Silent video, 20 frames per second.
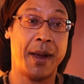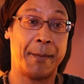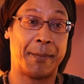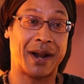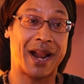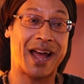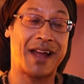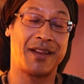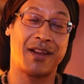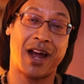But
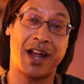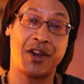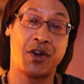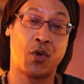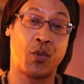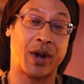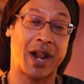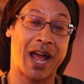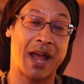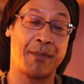I know
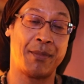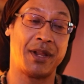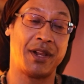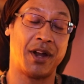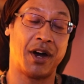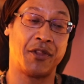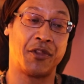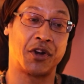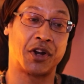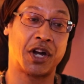when I'm in
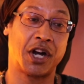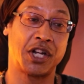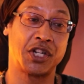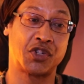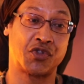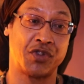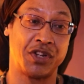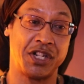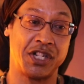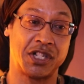other
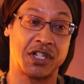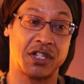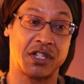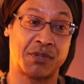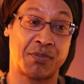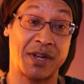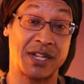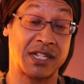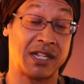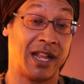countries,
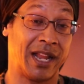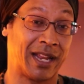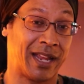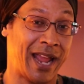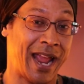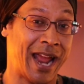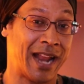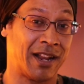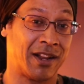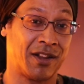especially like
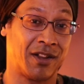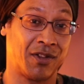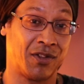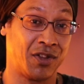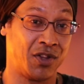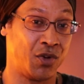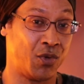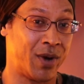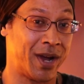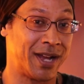Canada, the
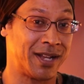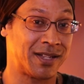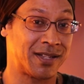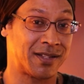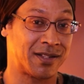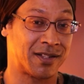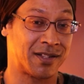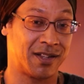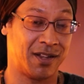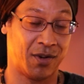
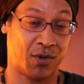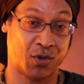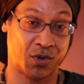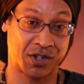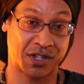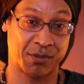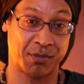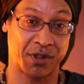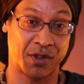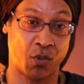US, or
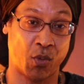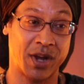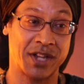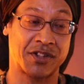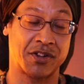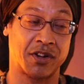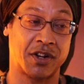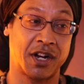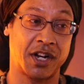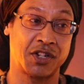some of the
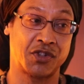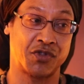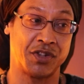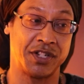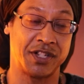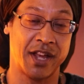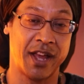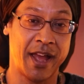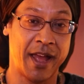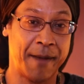Western countries,
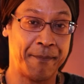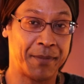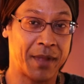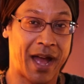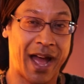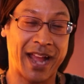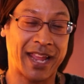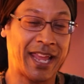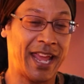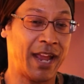
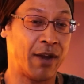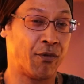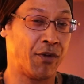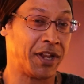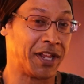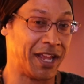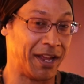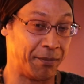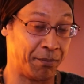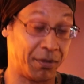I can't
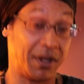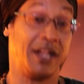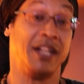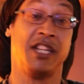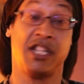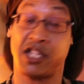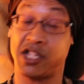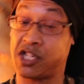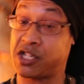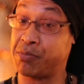really and
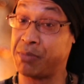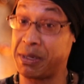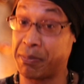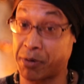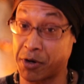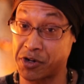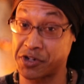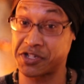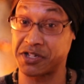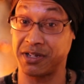this is just me
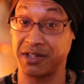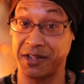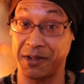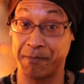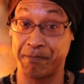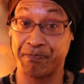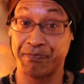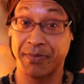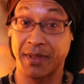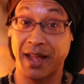personally,
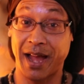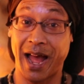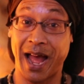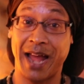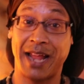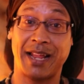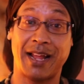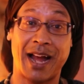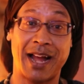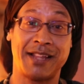
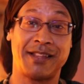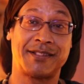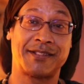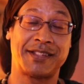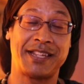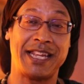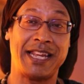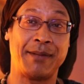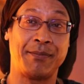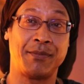I
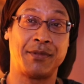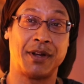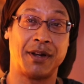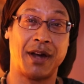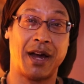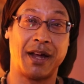seemed